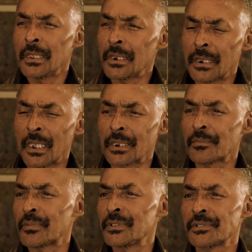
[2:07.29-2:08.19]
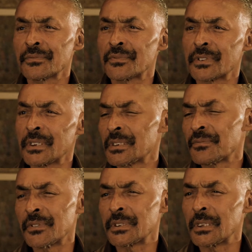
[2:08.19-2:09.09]
in and out of prison for
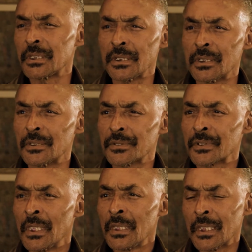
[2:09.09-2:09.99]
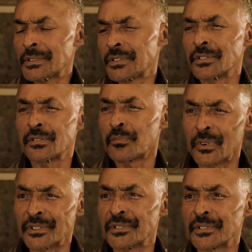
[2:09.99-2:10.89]
10, 15 years. That's just the
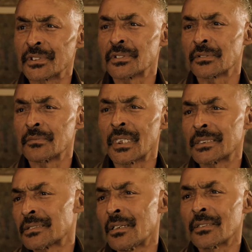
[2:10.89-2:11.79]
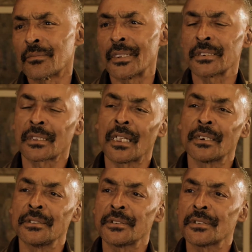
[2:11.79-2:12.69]
prison system, not talking about the
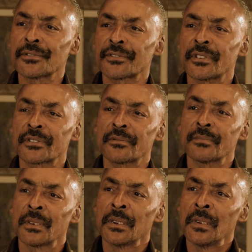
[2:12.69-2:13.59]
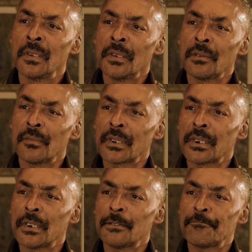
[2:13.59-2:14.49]
county jail system.
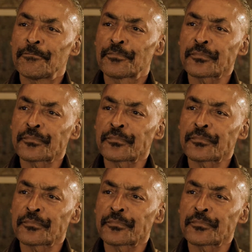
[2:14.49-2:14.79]
But